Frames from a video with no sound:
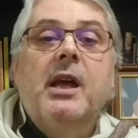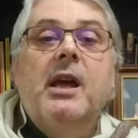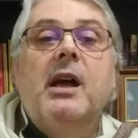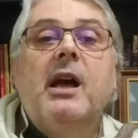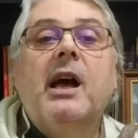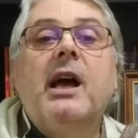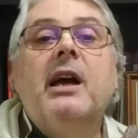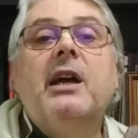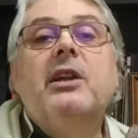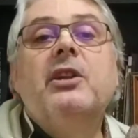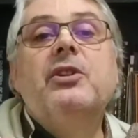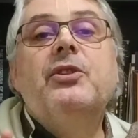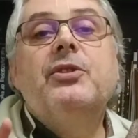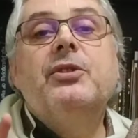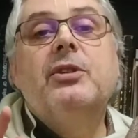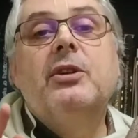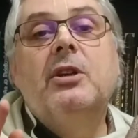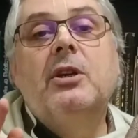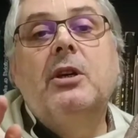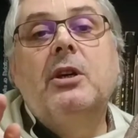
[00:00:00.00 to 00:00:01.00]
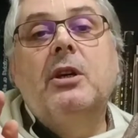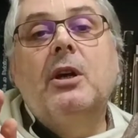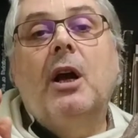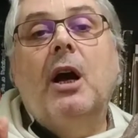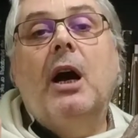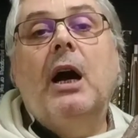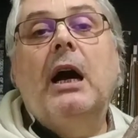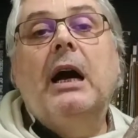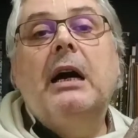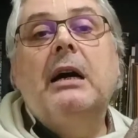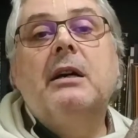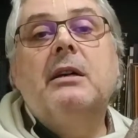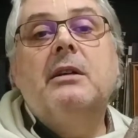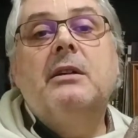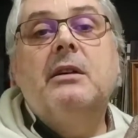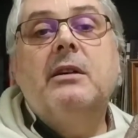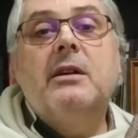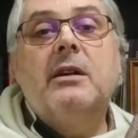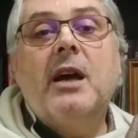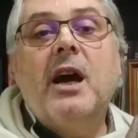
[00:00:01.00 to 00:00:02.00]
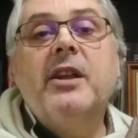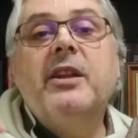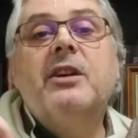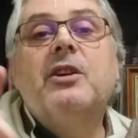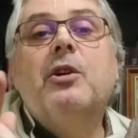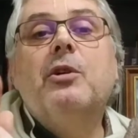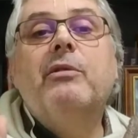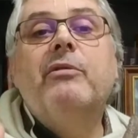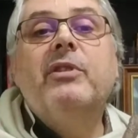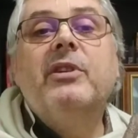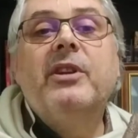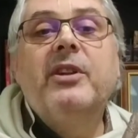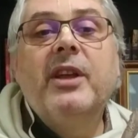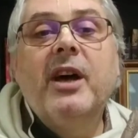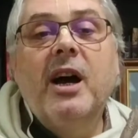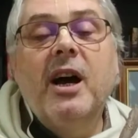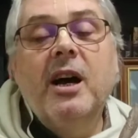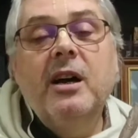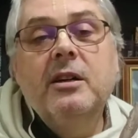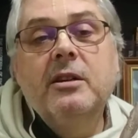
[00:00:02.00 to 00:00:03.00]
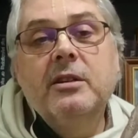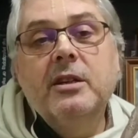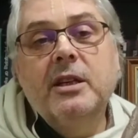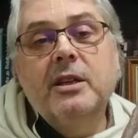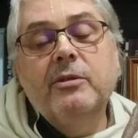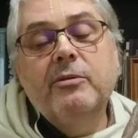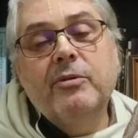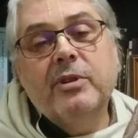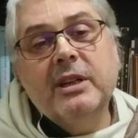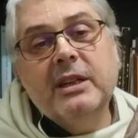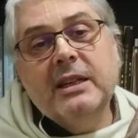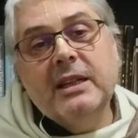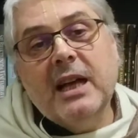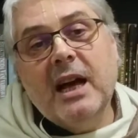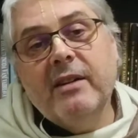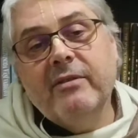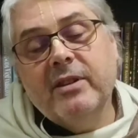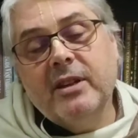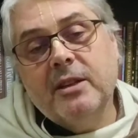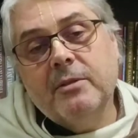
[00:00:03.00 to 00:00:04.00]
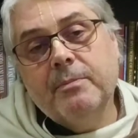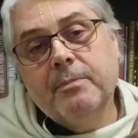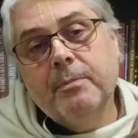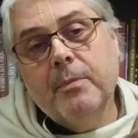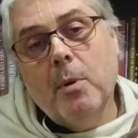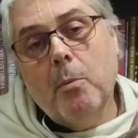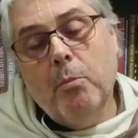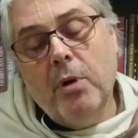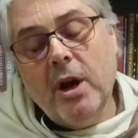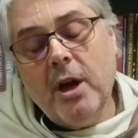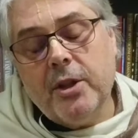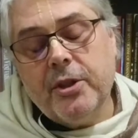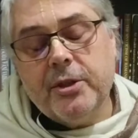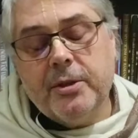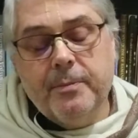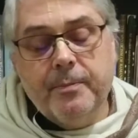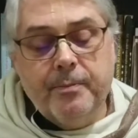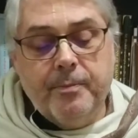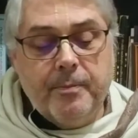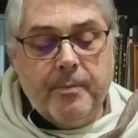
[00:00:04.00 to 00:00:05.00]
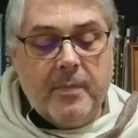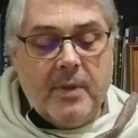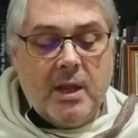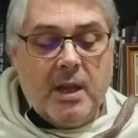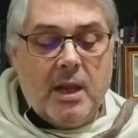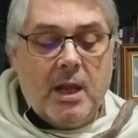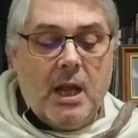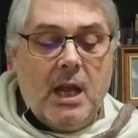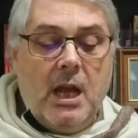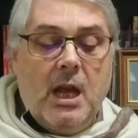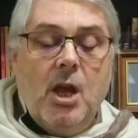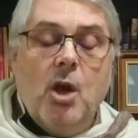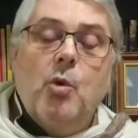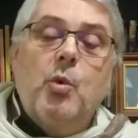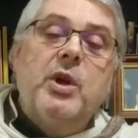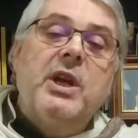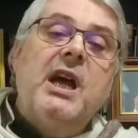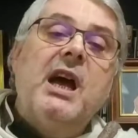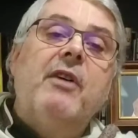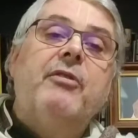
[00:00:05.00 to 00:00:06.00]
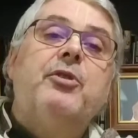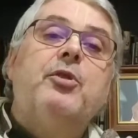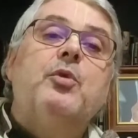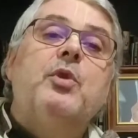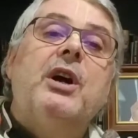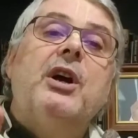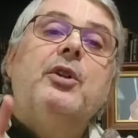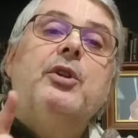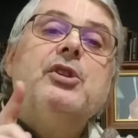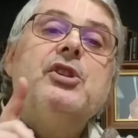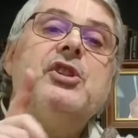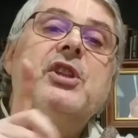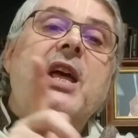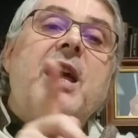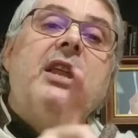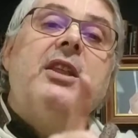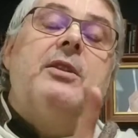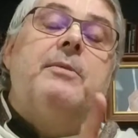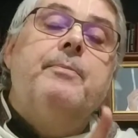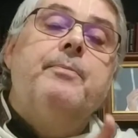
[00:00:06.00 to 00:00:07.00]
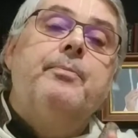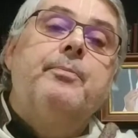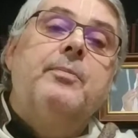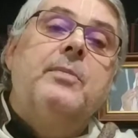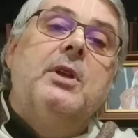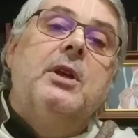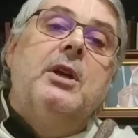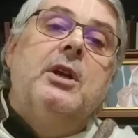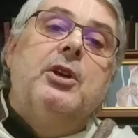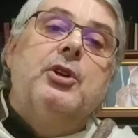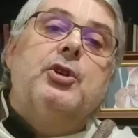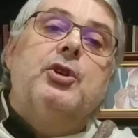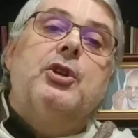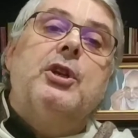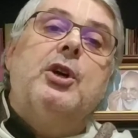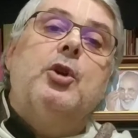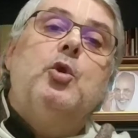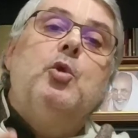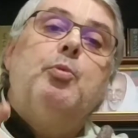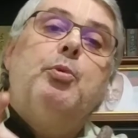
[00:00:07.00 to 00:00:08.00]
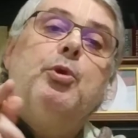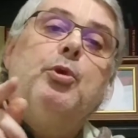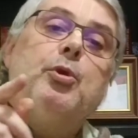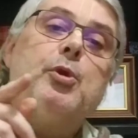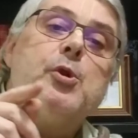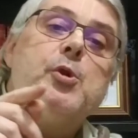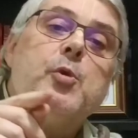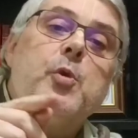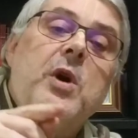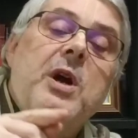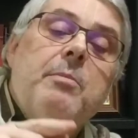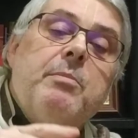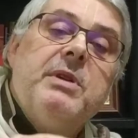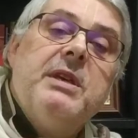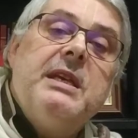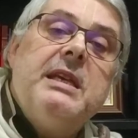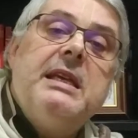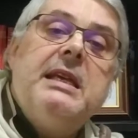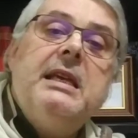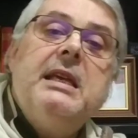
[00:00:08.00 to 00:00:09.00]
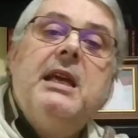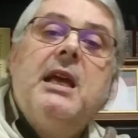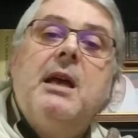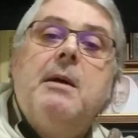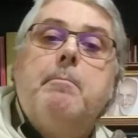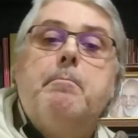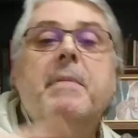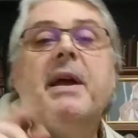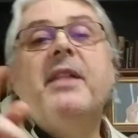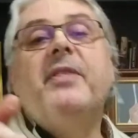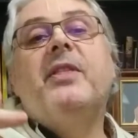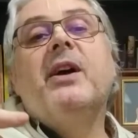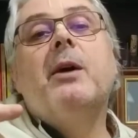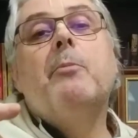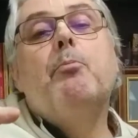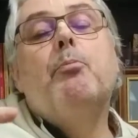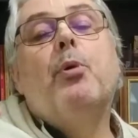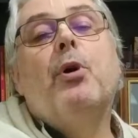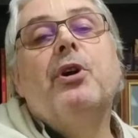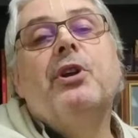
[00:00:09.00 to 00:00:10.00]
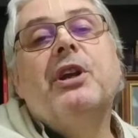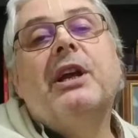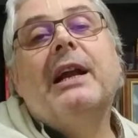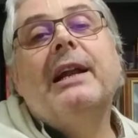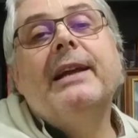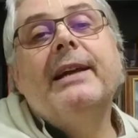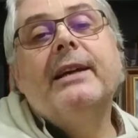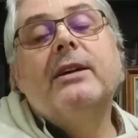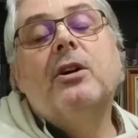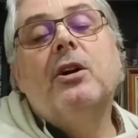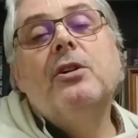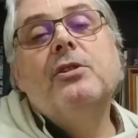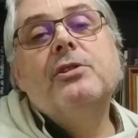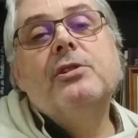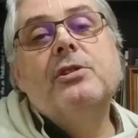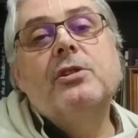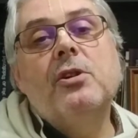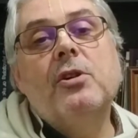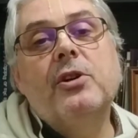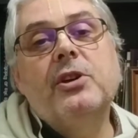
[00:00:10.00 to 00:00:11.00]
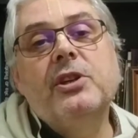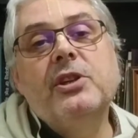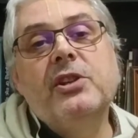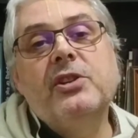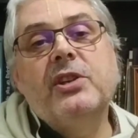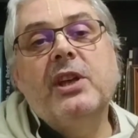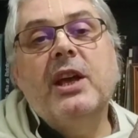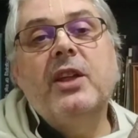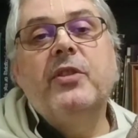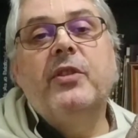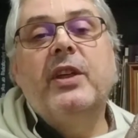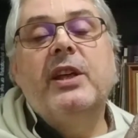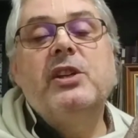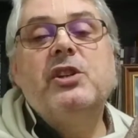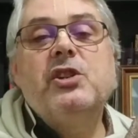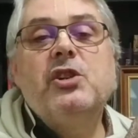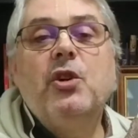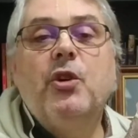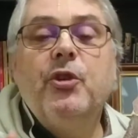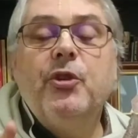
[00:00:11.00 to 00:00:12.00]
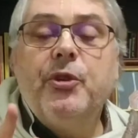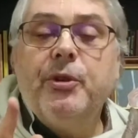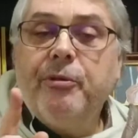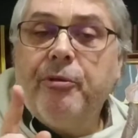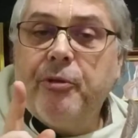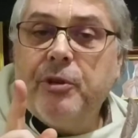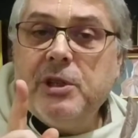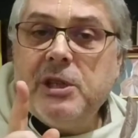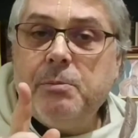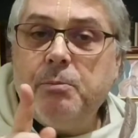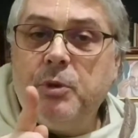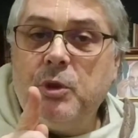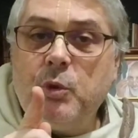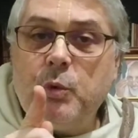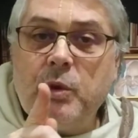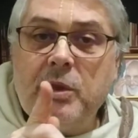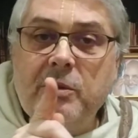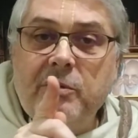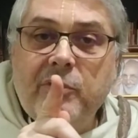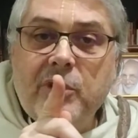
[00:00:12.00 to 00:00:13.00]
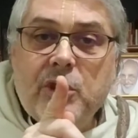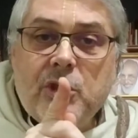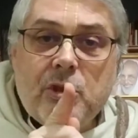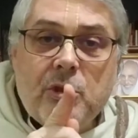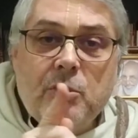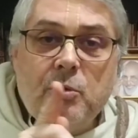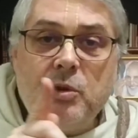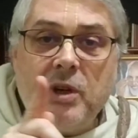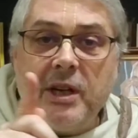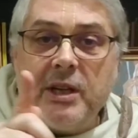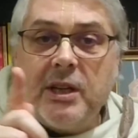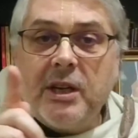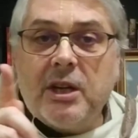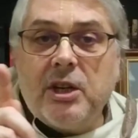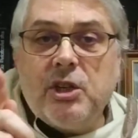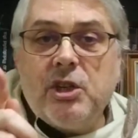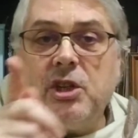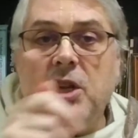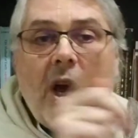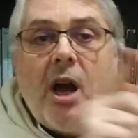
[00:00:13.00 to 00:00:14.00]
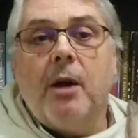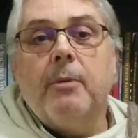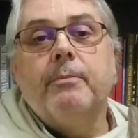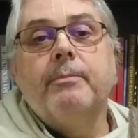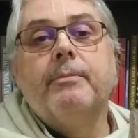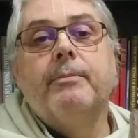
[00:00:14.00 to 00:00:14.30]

and Radha Govinda in Vrindavan. But we have to understand, Srila Rupa Goswami made that point clear also. He said there's no difference between Vishnu and Krishna.